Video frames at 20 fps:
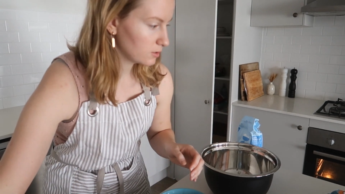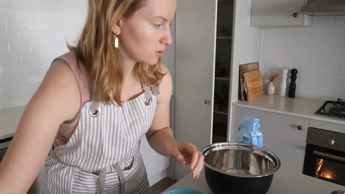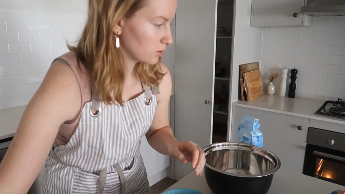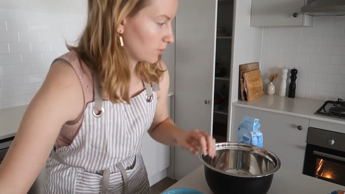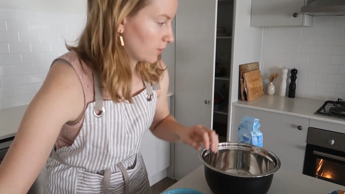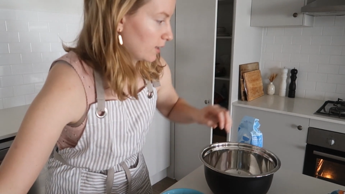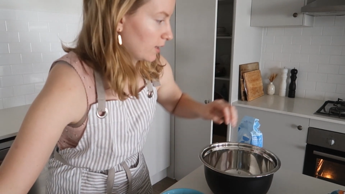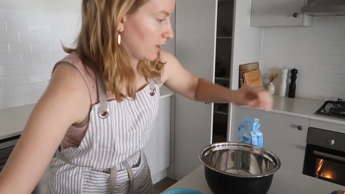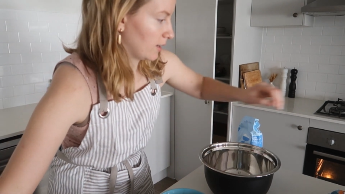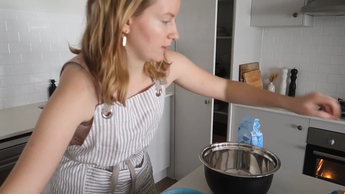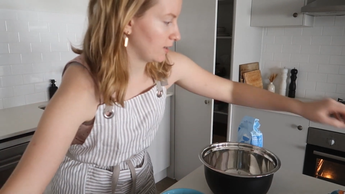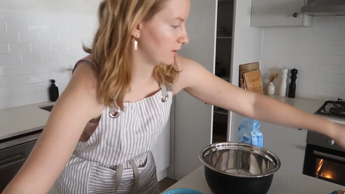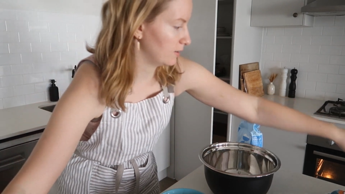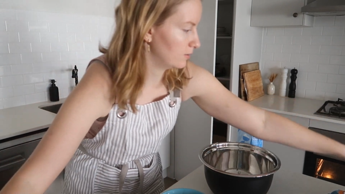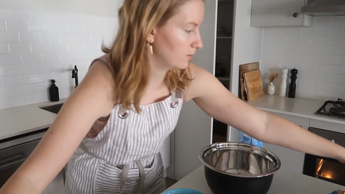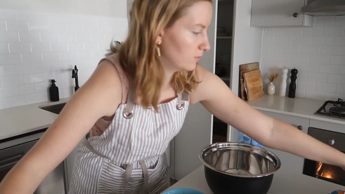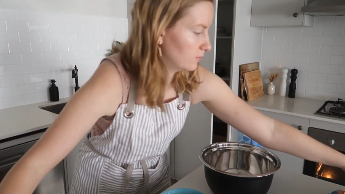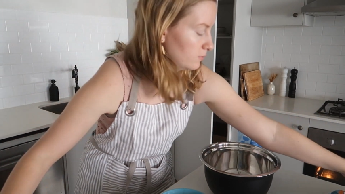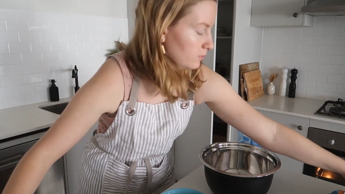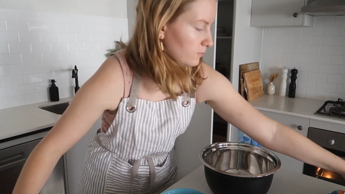So I
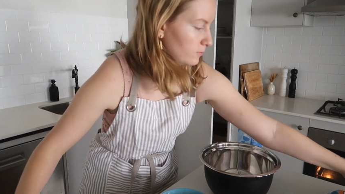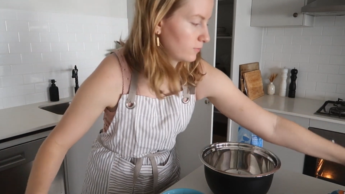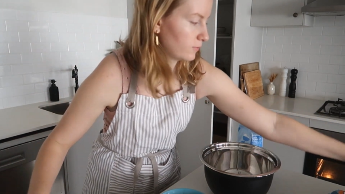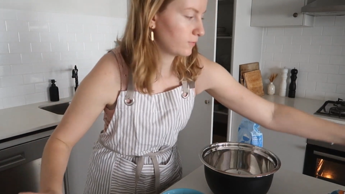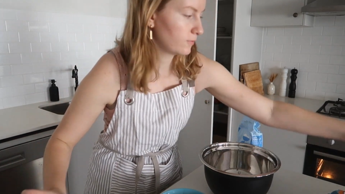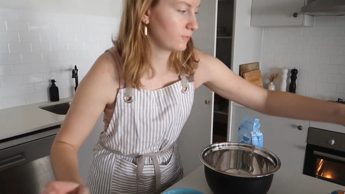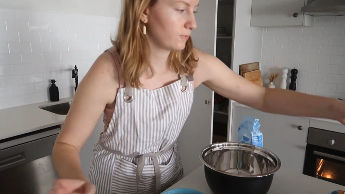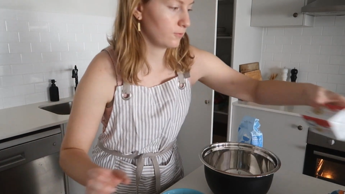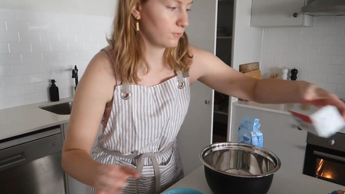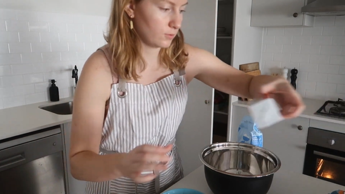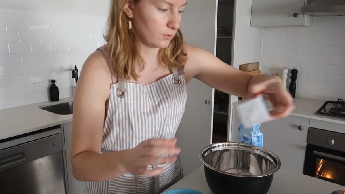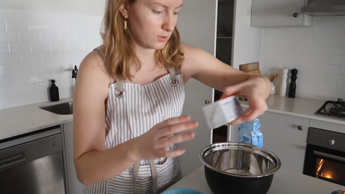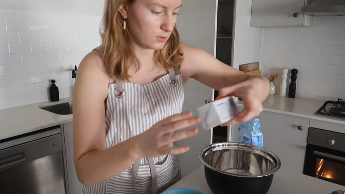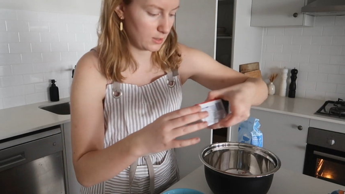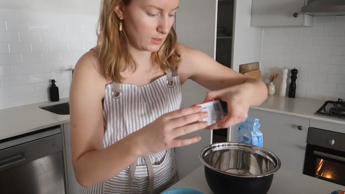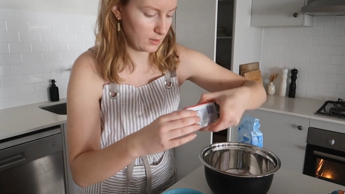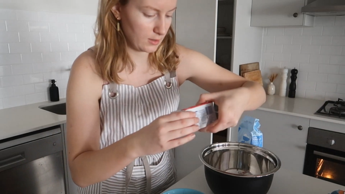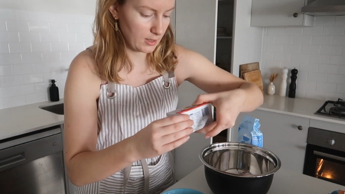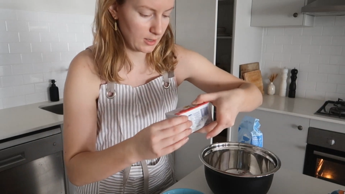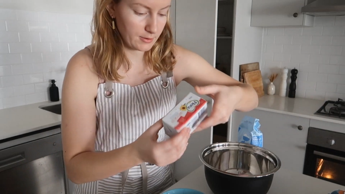have, what was
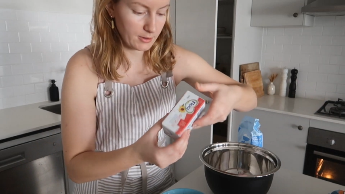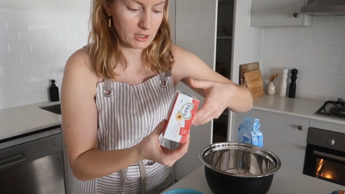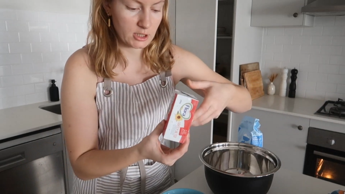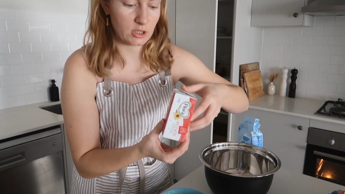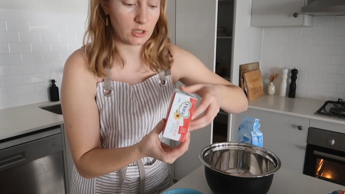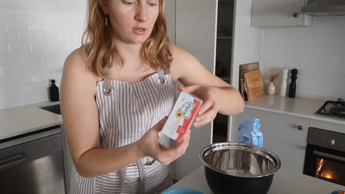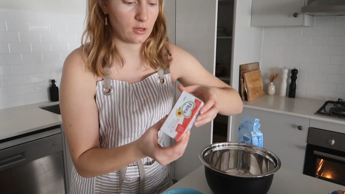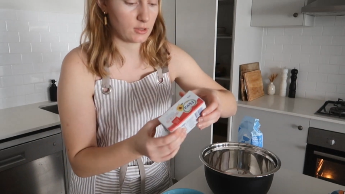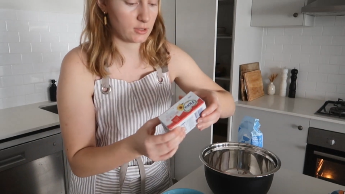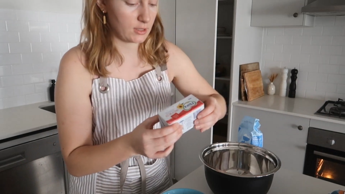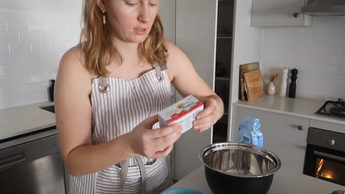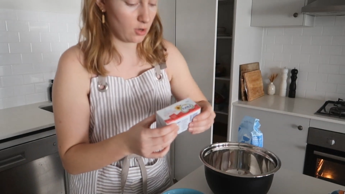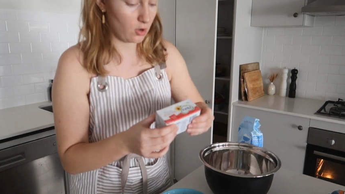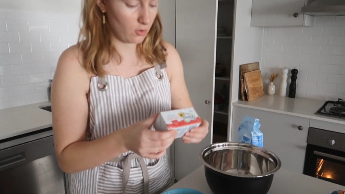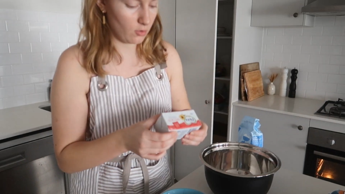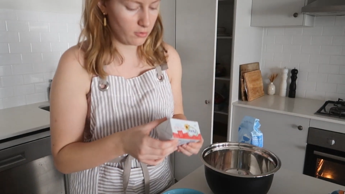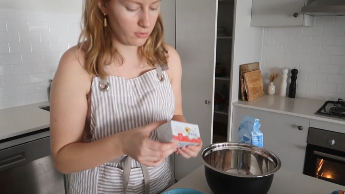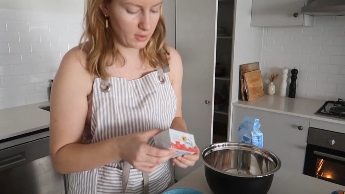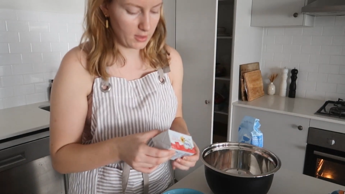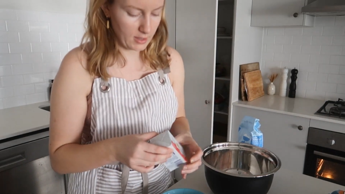that? Yeah, that's it's the
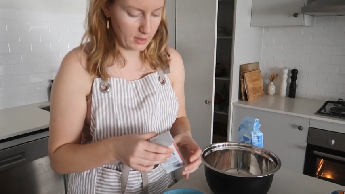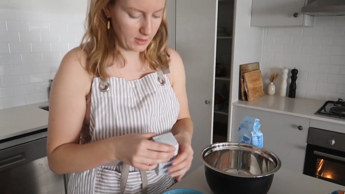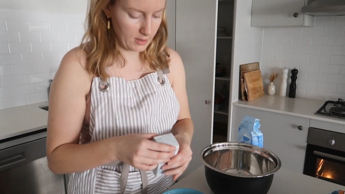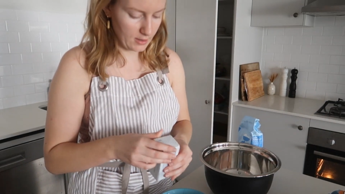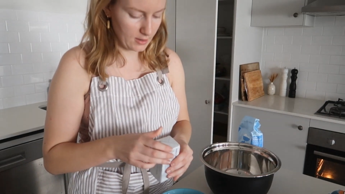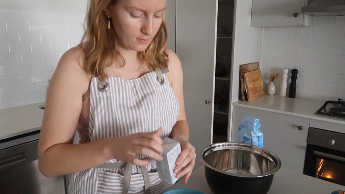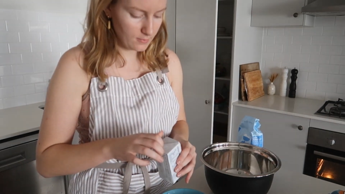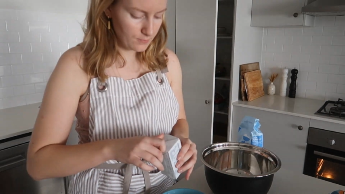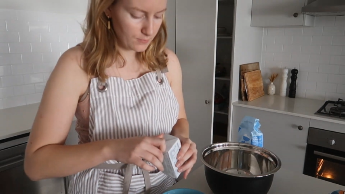whole thing here.